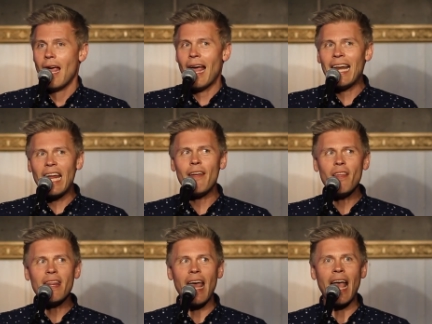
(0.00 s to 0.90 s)
And
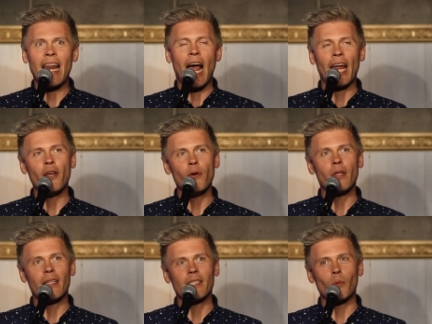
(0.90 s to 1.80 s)
even then, I knew
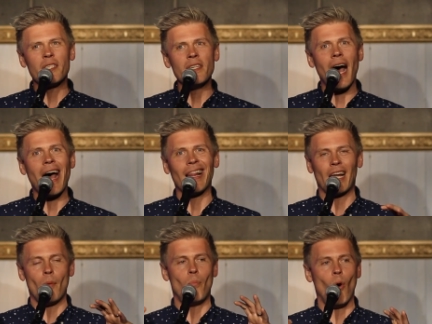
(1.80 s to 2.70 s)
that this was not
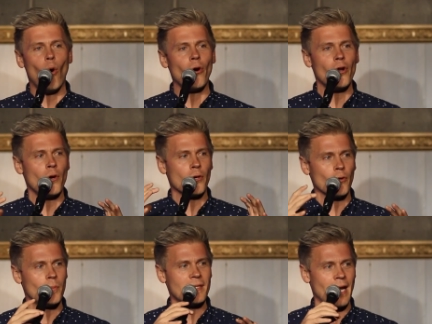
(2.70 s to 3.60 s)
like a porno
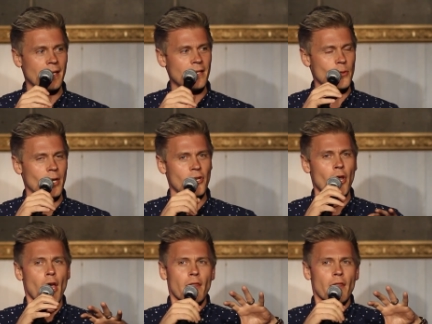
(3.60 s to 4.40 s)
group sex situation.